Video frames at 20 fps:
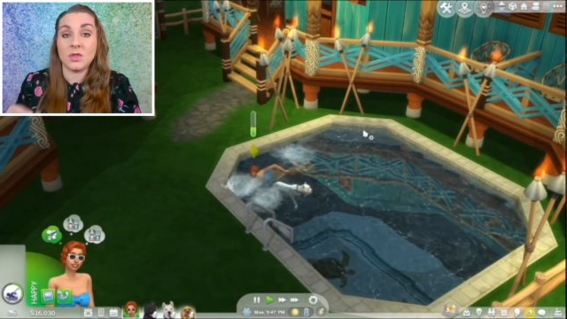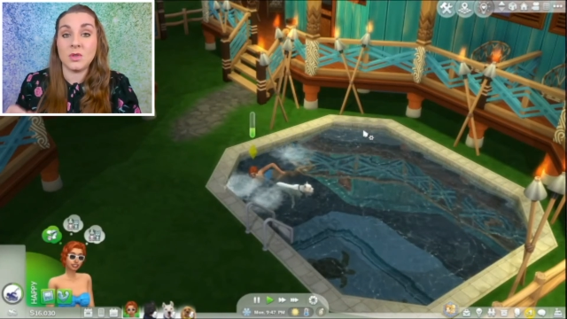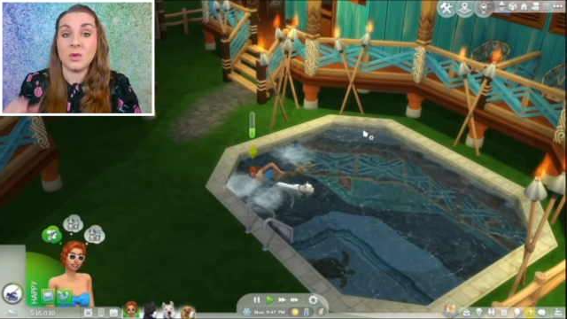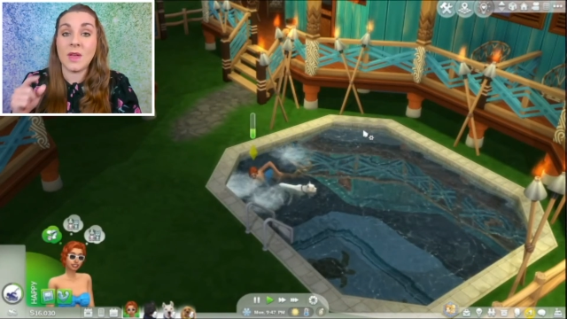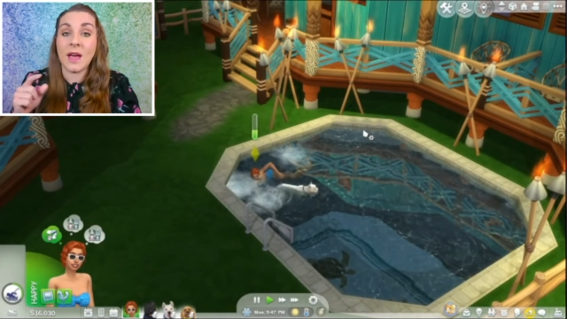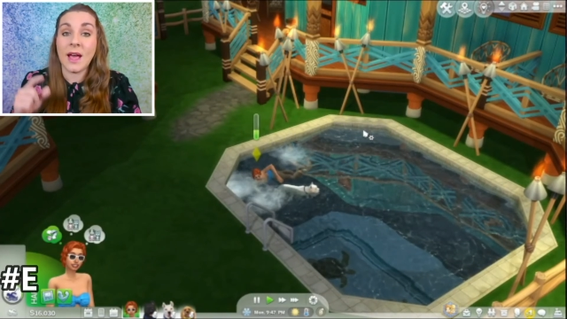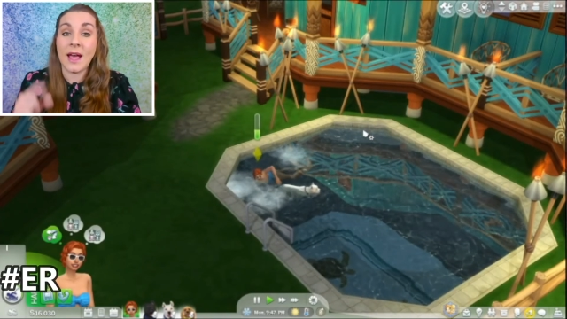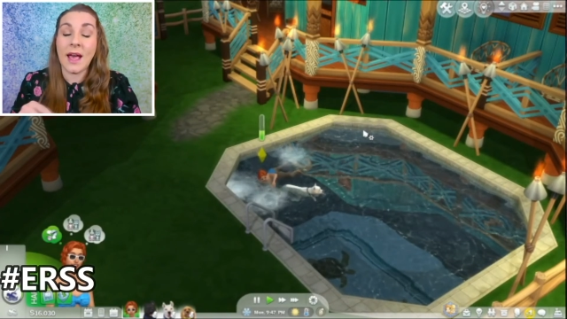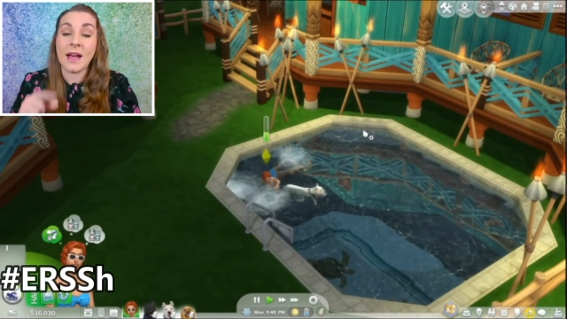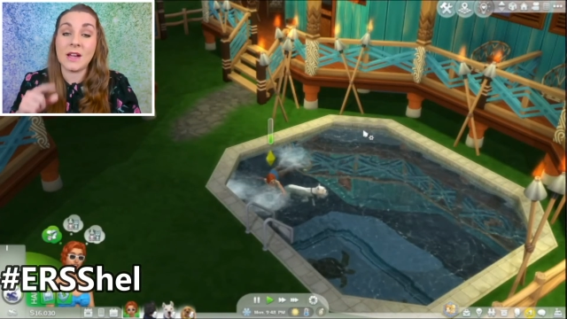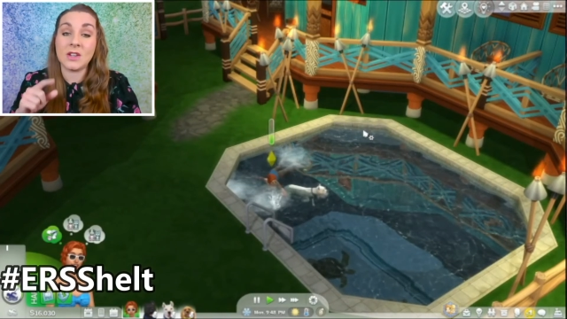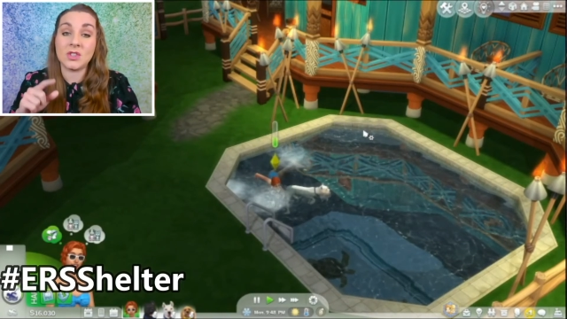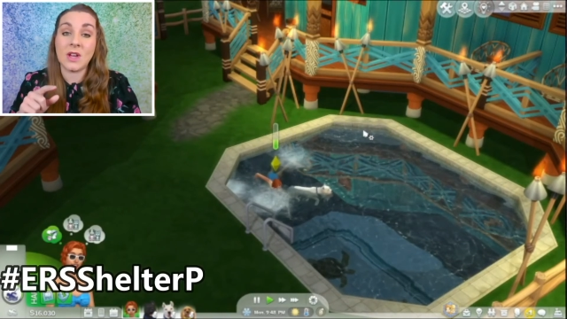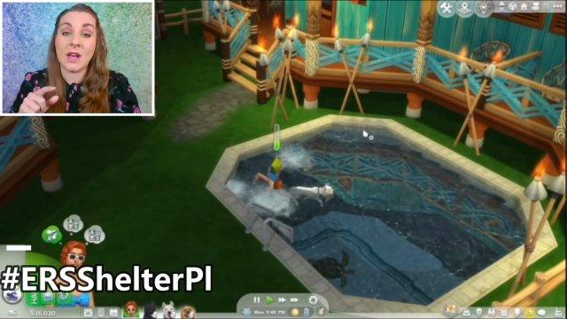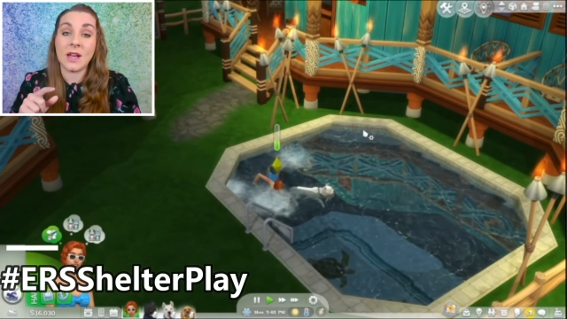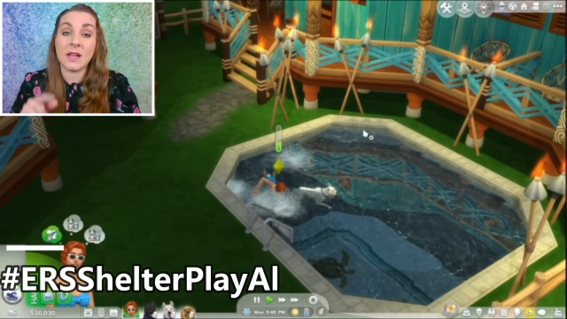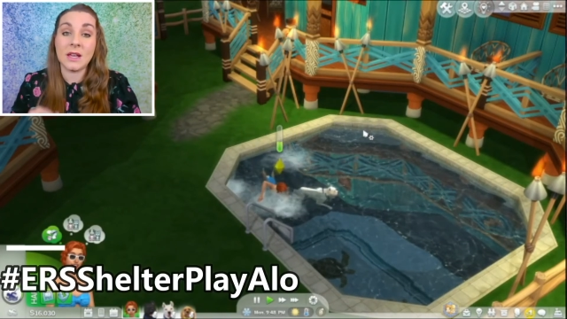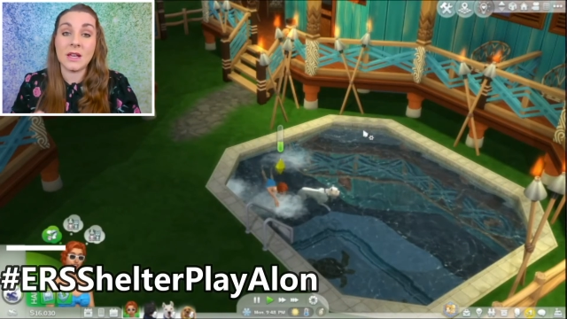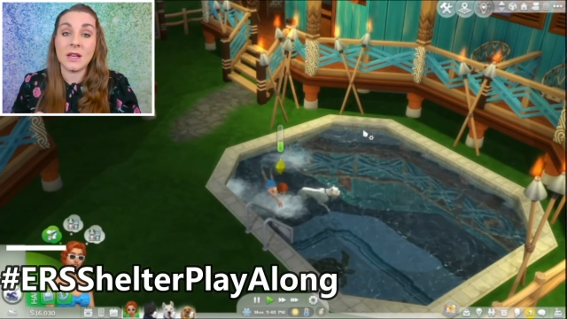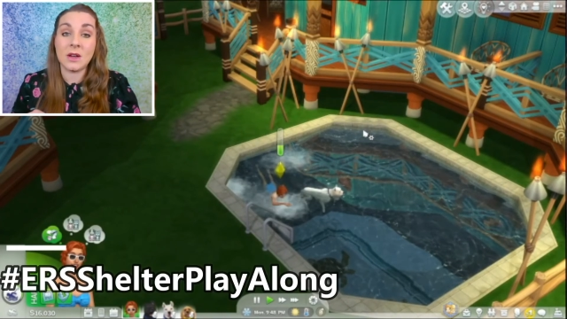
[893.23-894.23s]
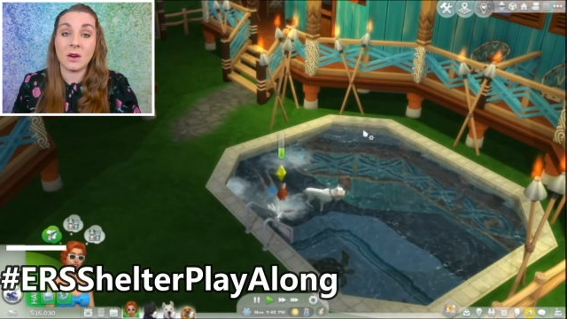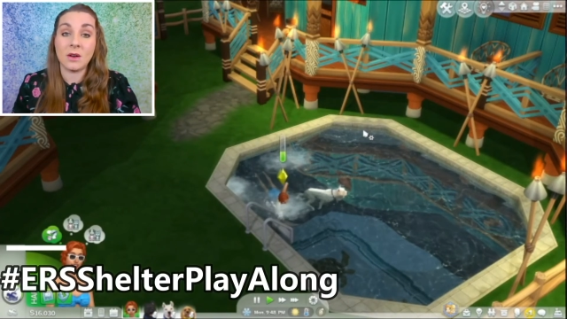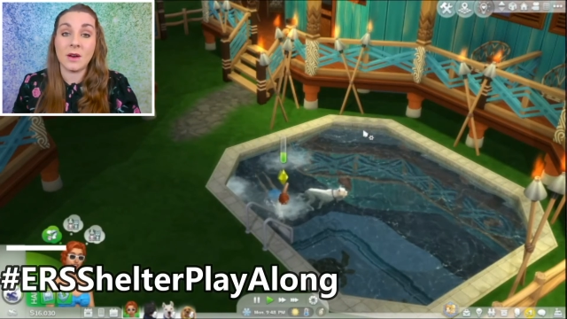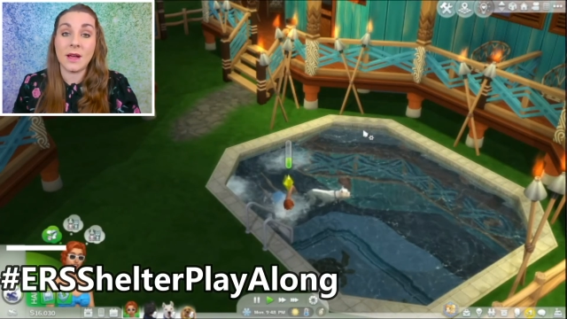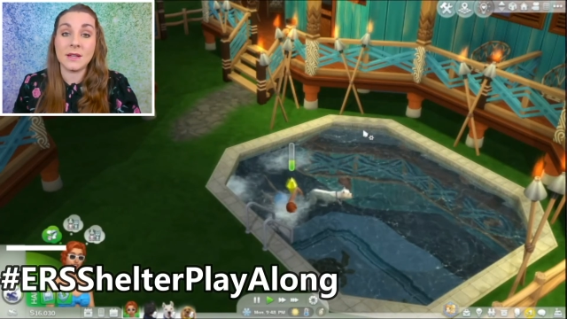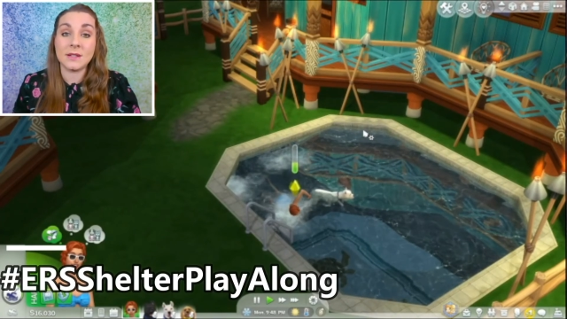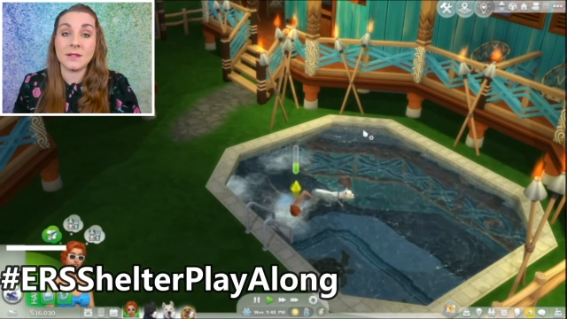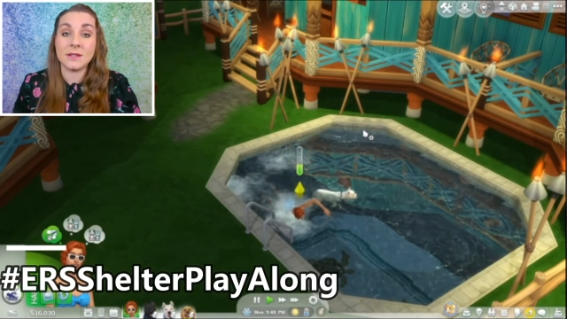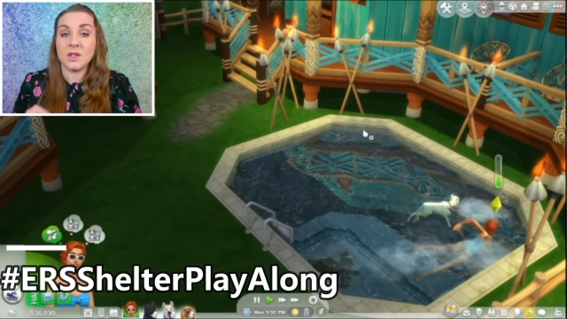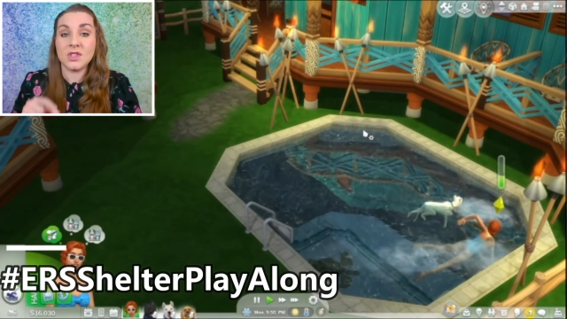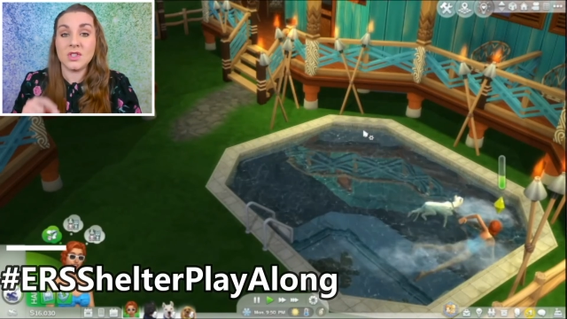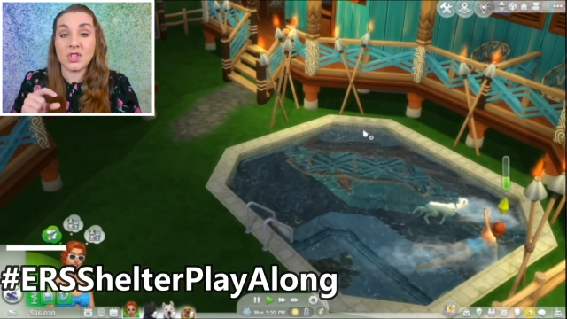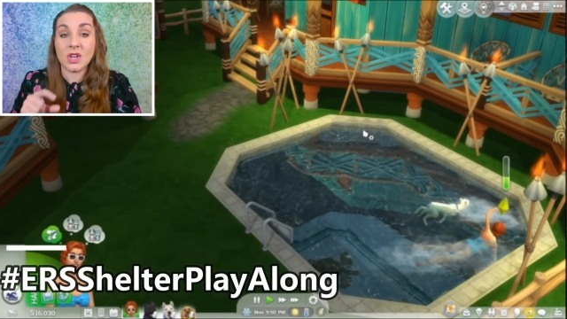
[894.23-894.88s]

to that hashtag ERS